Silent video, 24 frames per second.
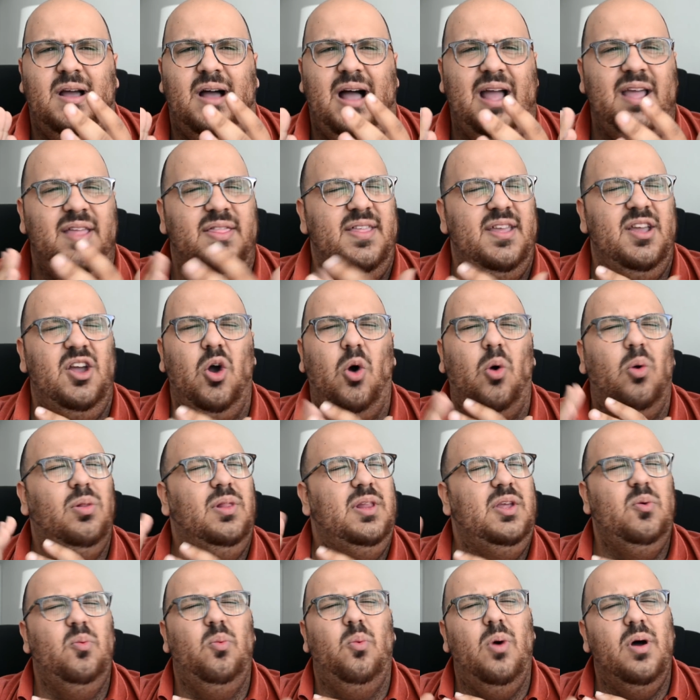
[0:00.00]
I think
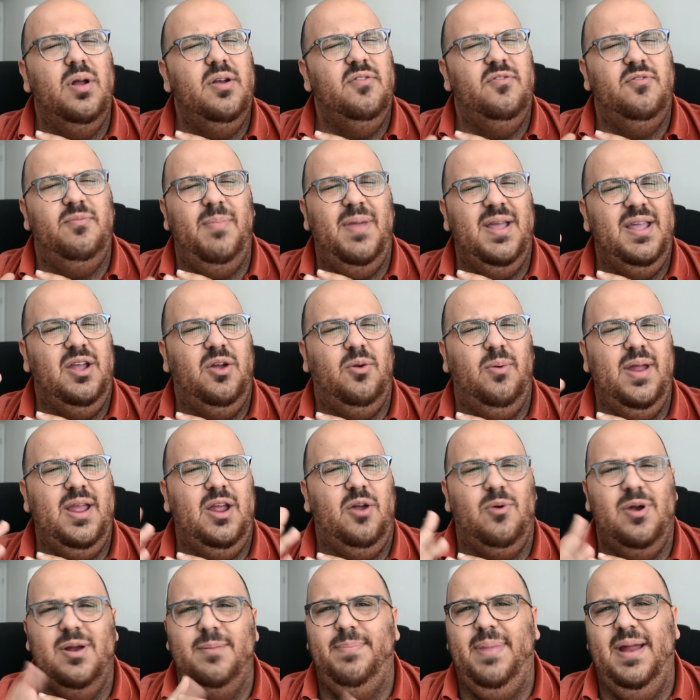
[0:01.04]
only one of my
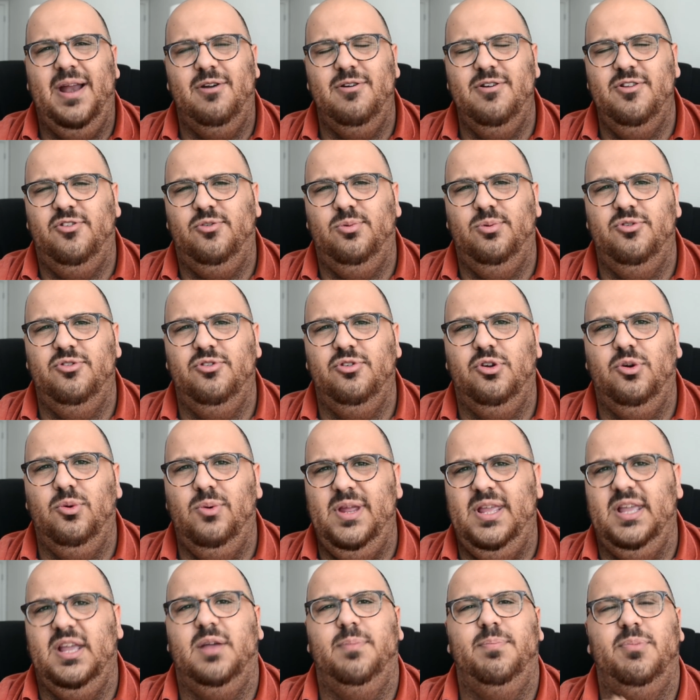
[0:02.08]
great-grandparents was
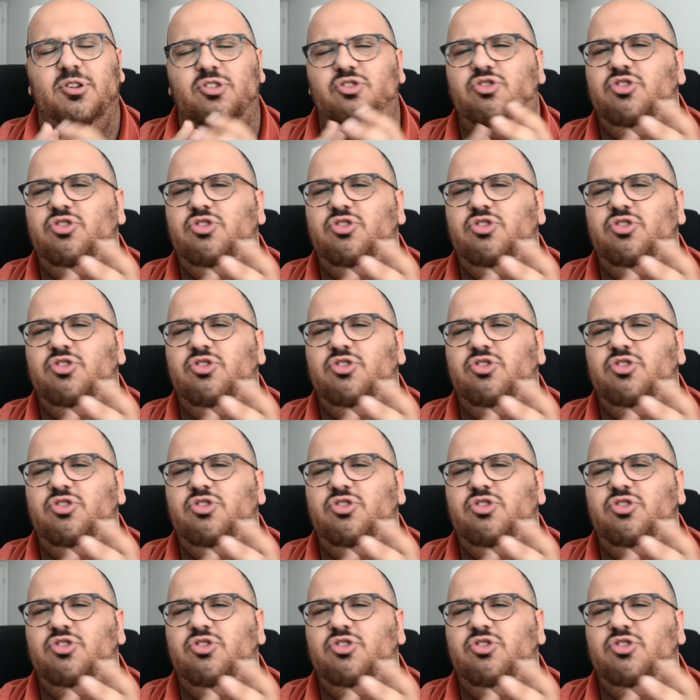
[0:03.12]
Greek, but